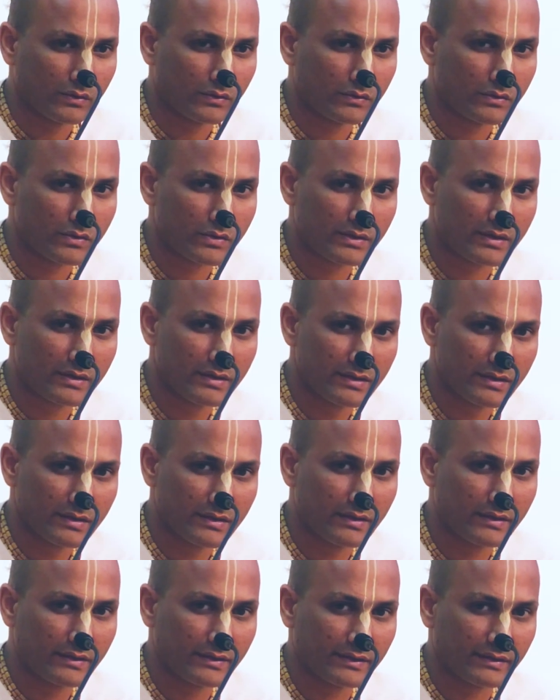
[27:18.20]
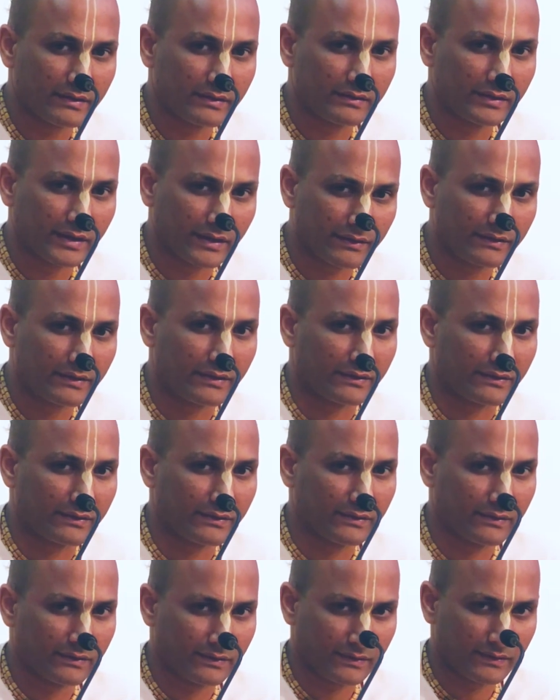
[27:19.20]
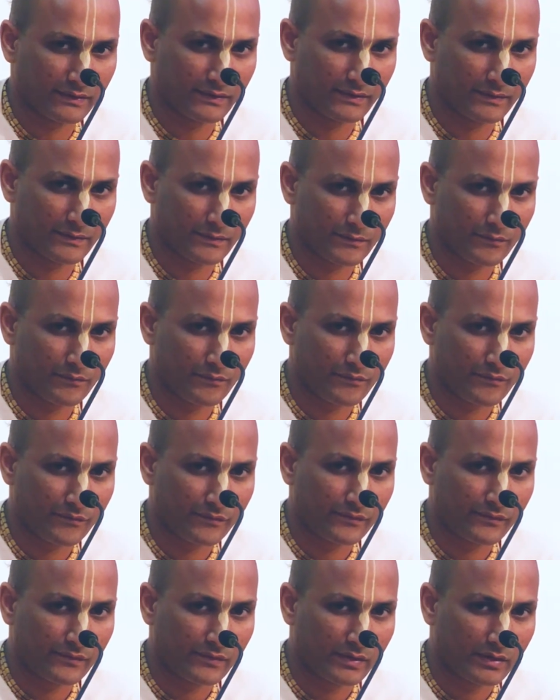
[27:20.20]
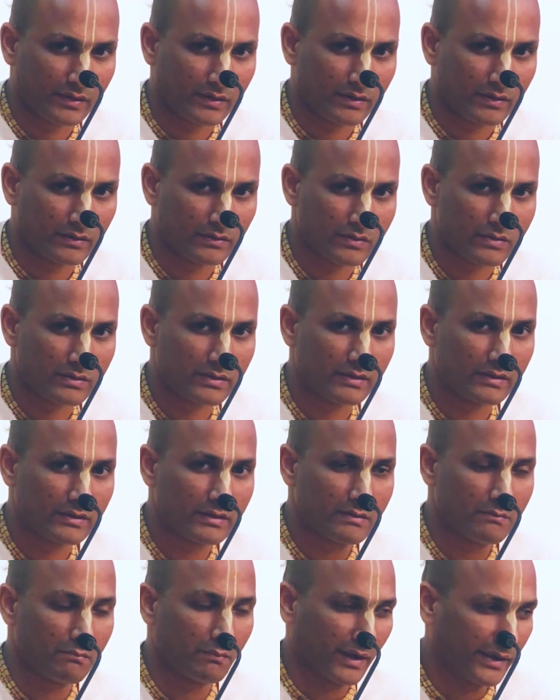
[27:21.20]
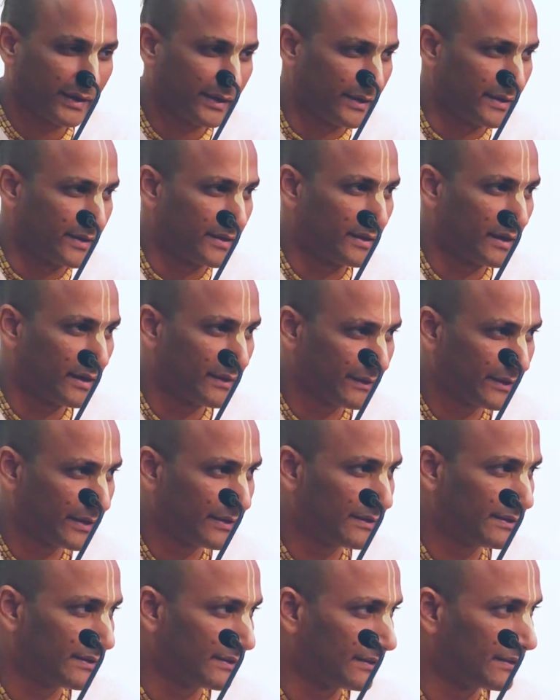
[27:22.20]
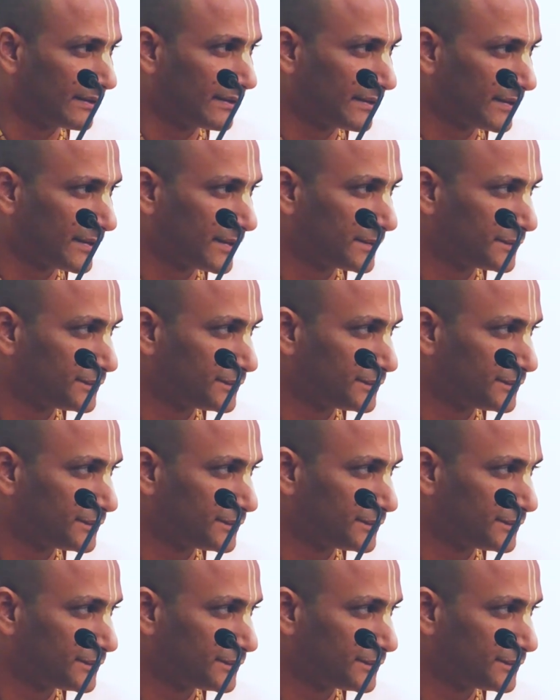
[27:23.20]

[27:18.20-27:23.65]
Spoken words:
through the senses, through the mind and senses.